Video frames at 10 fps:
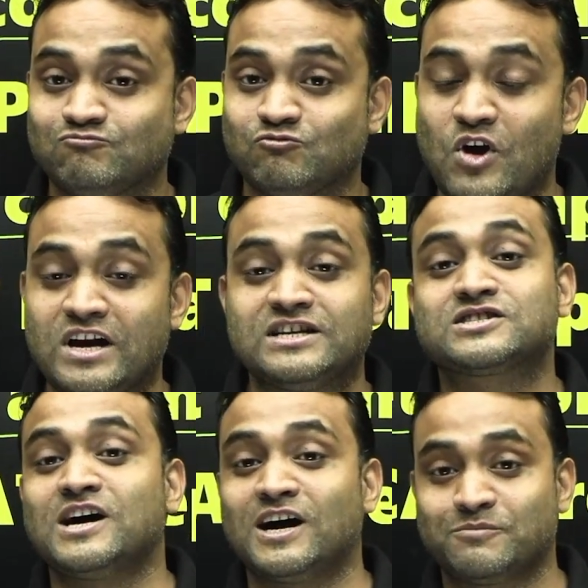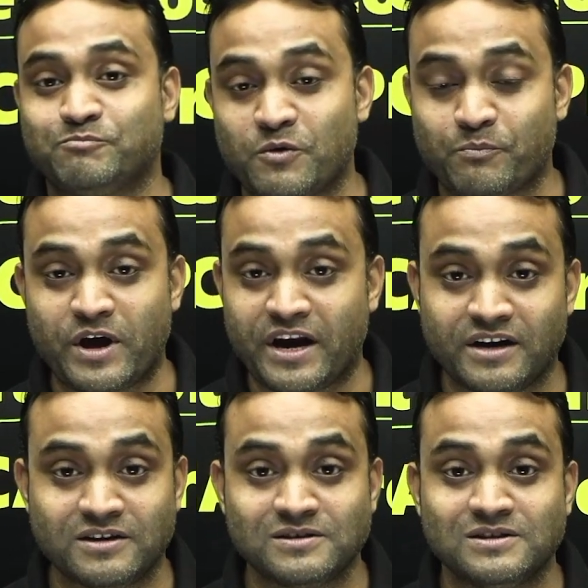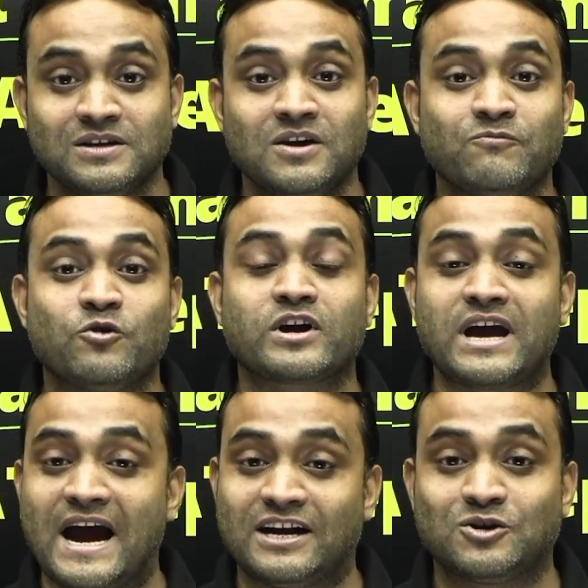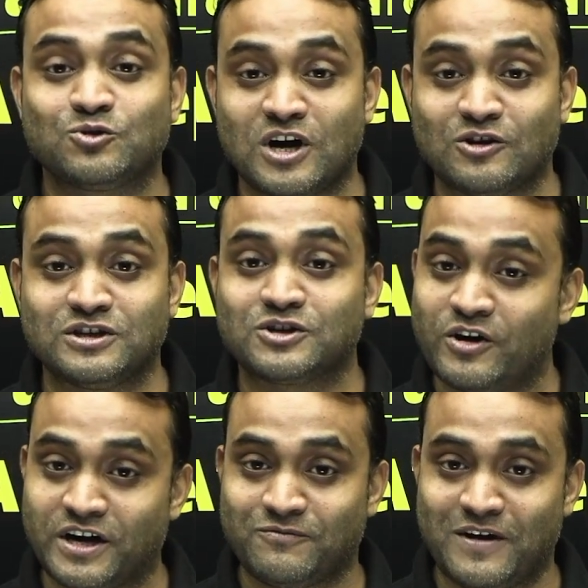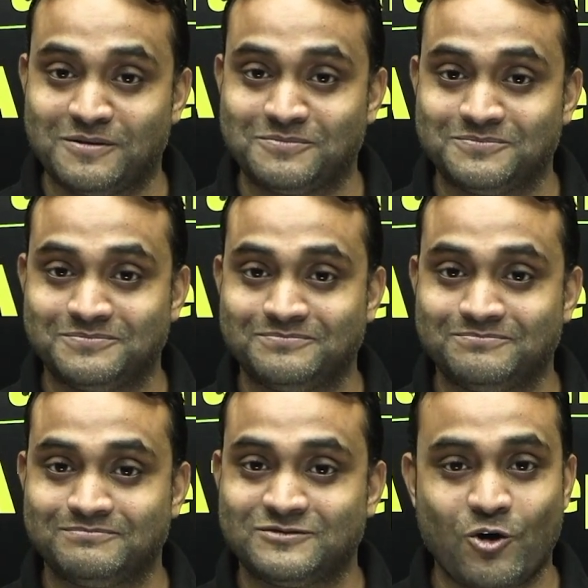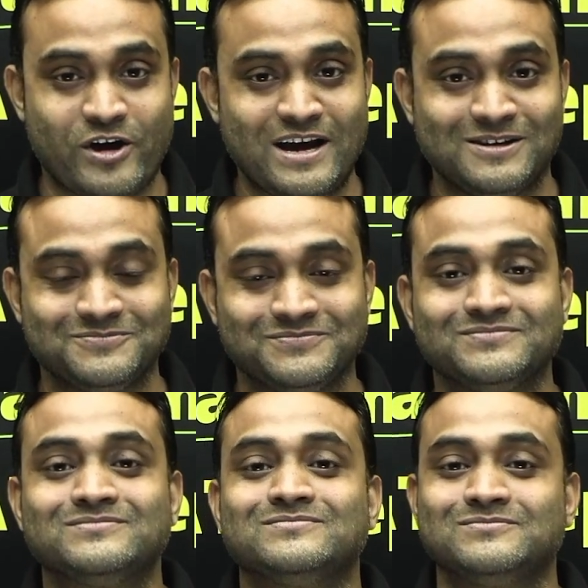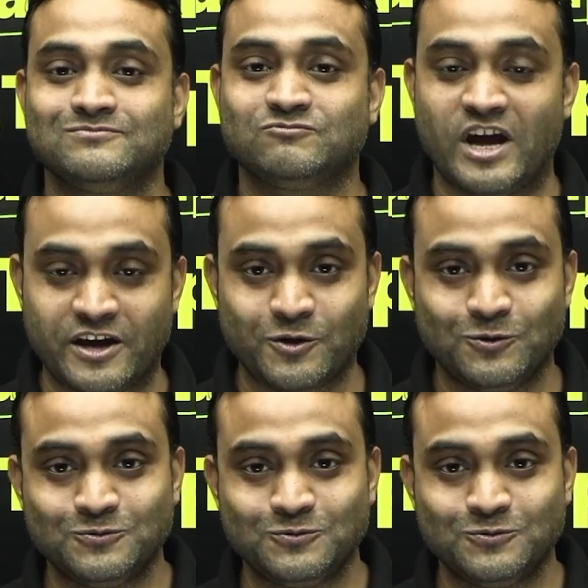and start preparing for C A T two thousand twenty-five. Okay, thank you.